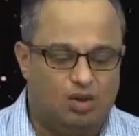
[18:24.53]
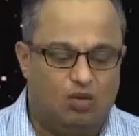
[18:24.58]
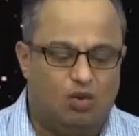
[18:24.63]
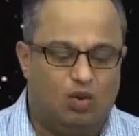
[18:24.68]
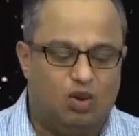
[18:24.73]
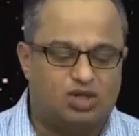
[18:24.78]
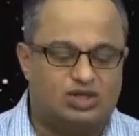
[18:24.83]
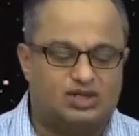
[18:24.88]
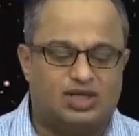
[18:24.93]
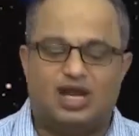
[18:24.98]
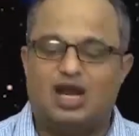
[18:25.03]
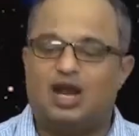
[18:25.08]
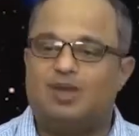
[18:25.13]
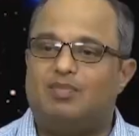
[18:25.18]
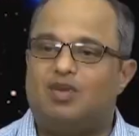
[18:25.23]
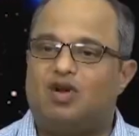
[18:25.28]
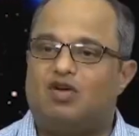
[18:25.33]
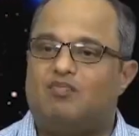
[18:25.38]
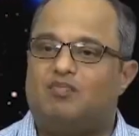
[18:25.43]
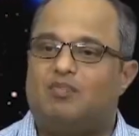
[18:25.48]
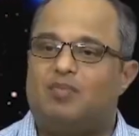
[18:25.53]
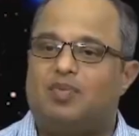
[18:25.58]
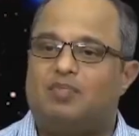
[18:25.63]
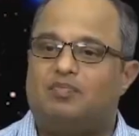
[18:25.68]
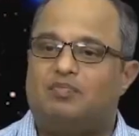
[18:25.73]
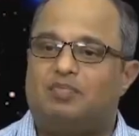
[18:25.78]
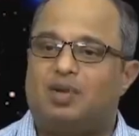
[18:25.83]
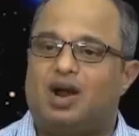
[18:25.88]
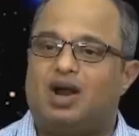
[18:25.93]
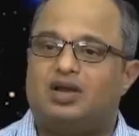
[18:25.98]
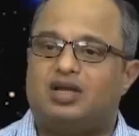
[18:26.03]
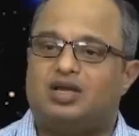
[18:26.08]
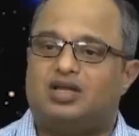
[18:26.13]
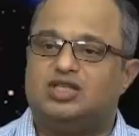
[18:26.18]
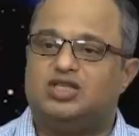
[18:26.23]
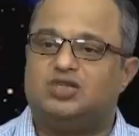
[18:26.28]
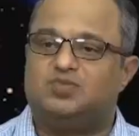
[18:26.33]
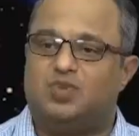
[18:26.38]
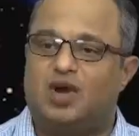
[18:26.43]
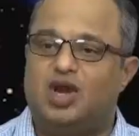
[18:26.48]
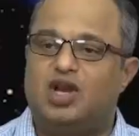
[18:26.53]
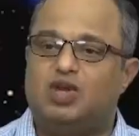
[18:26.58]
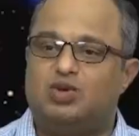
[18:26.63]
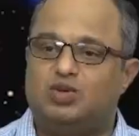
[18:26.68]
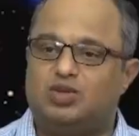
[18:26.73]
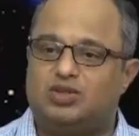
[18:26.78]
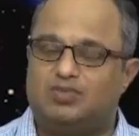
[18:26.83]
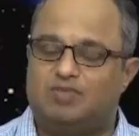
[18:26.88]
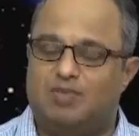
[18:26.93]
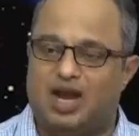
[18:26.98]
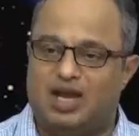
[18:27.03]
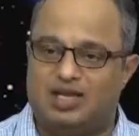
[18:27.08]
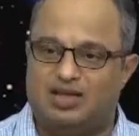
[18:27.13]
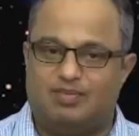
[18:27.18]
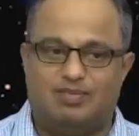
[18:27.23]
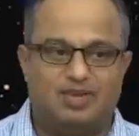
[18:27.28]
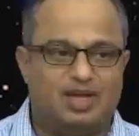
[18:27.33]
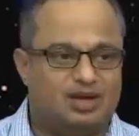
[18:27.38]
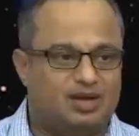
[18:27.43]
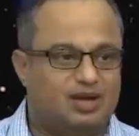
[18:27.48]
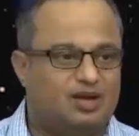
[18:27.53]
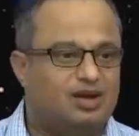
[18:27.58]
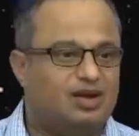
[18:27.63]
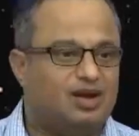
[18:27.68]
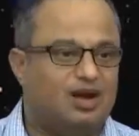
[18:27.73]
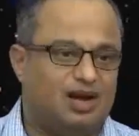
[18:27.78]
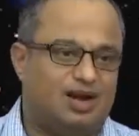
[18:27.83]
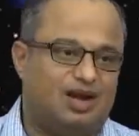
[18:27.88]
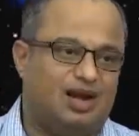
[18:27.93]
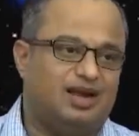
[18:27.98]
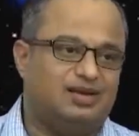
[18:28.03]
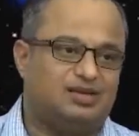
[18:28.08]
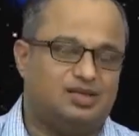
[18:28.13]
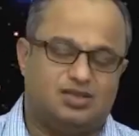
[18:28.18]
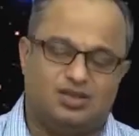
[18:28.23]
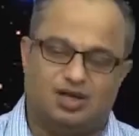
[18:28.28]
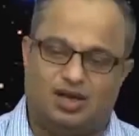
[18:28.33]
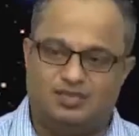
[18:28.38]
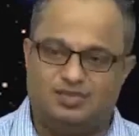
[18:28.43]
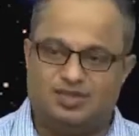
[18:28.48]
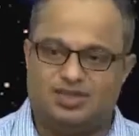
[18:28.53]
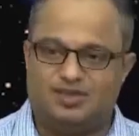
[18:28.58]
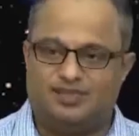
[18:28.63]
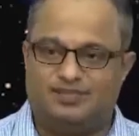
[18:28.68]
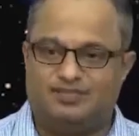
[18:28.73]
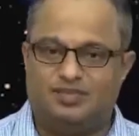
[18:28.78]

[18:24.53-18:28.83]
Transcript: what is the number of particles produced by the mirror at later times?